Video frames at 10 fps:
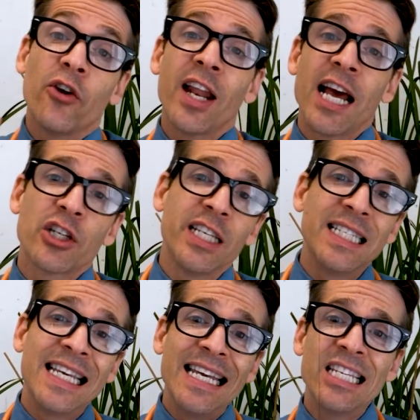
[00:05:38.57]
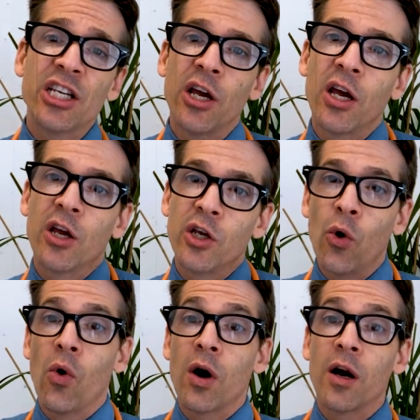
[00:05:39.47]
You can actually teach
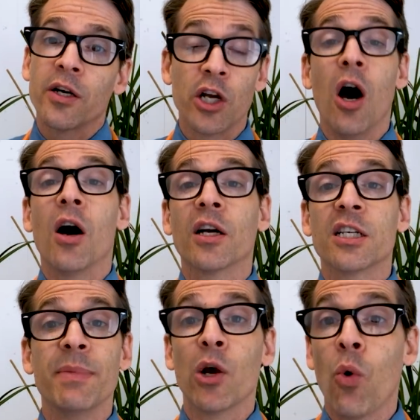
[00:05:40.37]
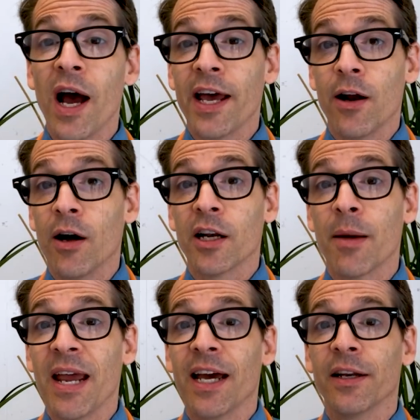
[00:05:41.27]
your dog to be quiet on
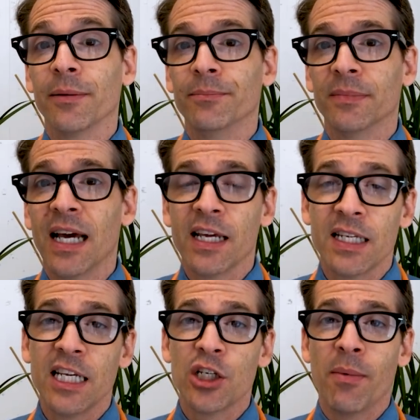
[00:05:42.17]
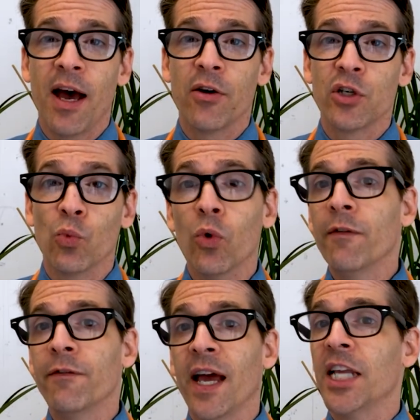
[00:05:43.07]
command. Yeah, you teach them how to
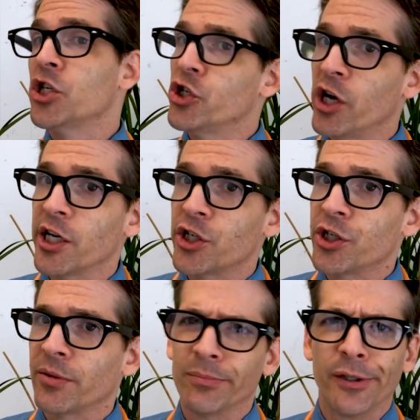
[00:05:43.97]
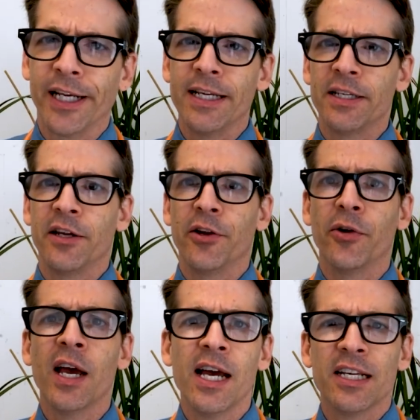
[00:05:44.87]
woof and shush. Pretty easy to do.
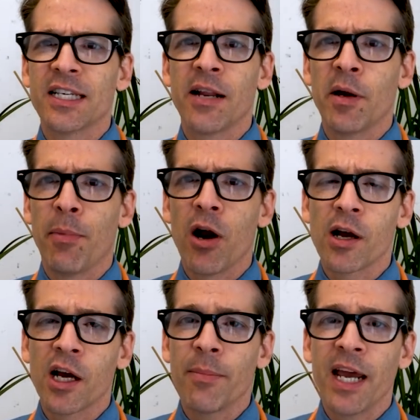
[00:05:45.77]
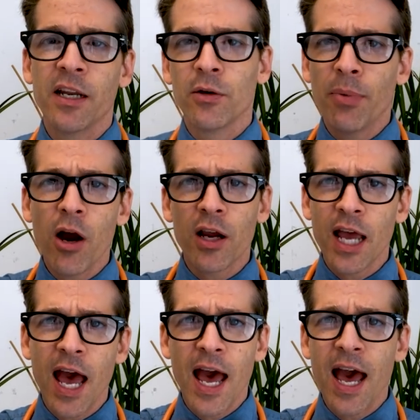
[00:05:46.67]
You just get them to bark on command and you bark,
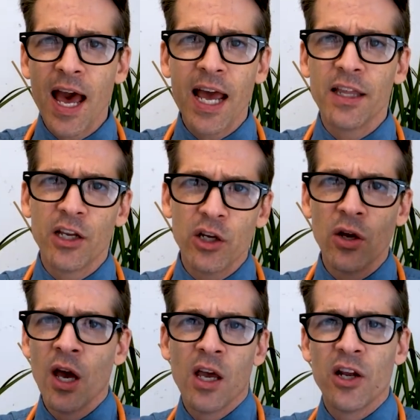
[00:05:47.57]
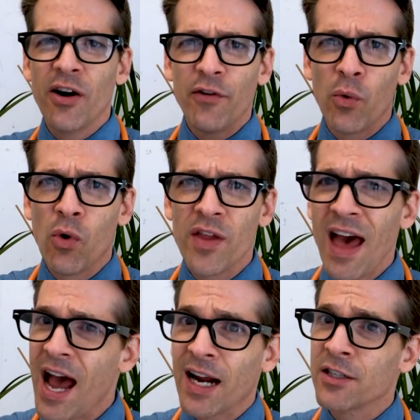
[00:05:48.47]
yay! And then you, you don't have to reward
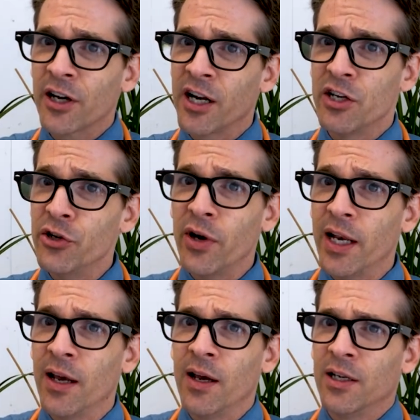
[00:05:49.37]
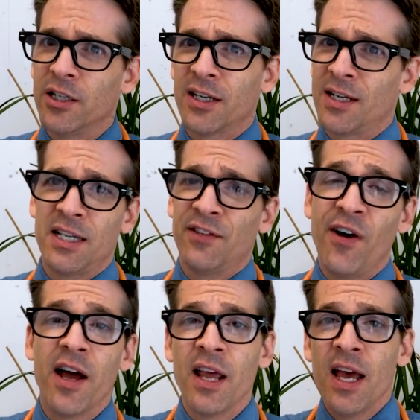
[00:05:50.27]
that because they're gonna do it just because it's
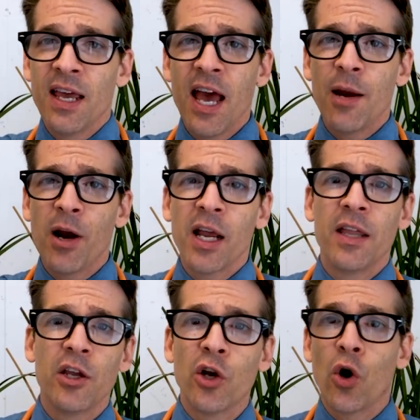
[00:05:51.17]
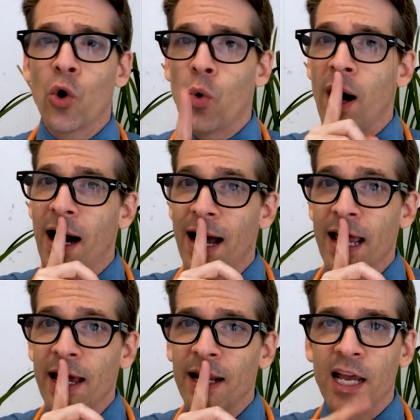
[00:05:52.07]
fun. Yeah, you bark it, and then you go
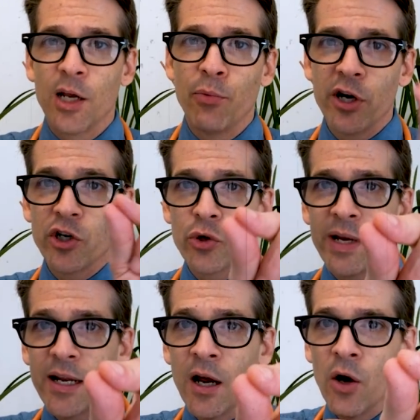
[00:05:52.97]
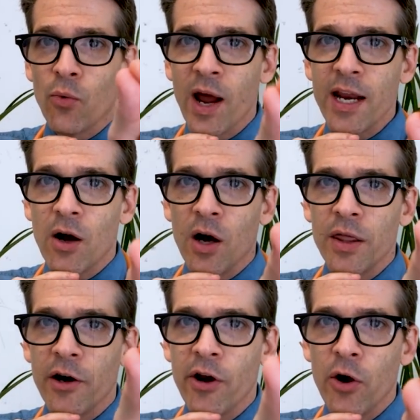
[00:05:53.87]
quiet and you put a treat right on
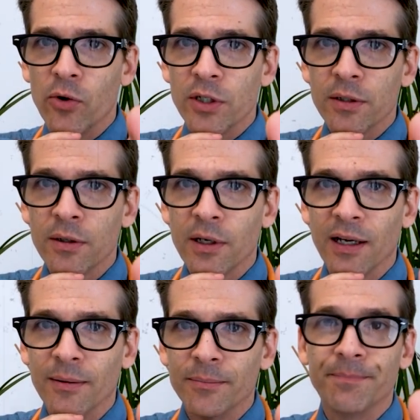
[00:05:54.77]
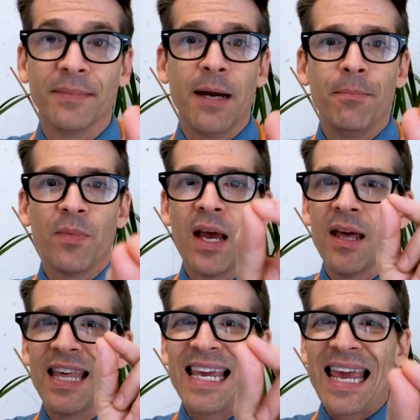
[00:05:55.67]
their nose. Yep.
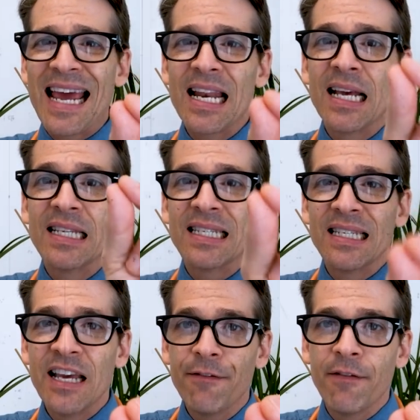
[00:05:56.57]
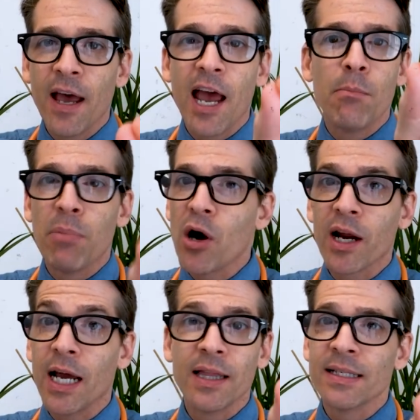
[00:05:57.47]
They can't sniff and
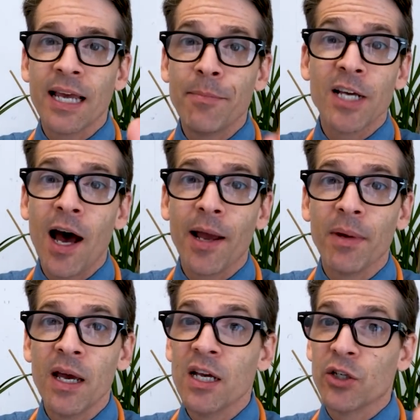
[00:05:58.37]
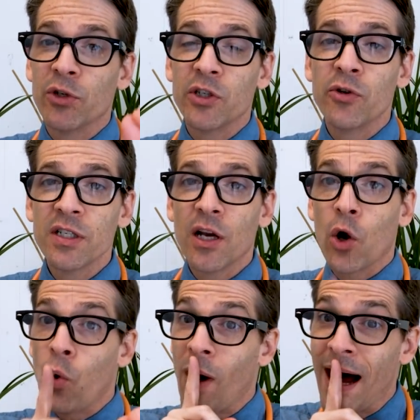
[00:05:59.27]
bark at the same time. So as soon as they're
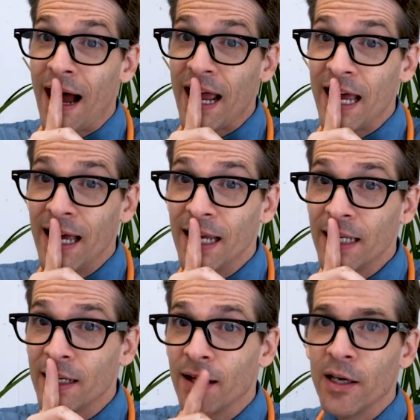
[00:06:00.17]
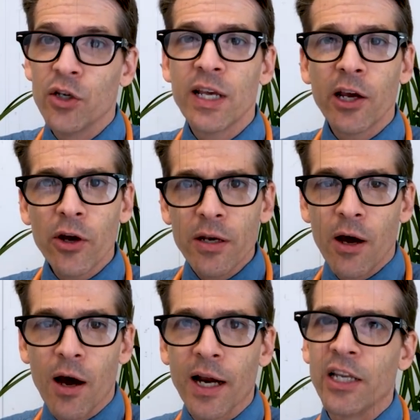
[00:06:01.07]
quiet, you say, good
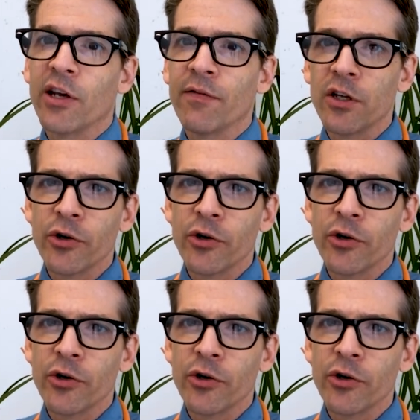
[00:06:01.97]
dog, and you give the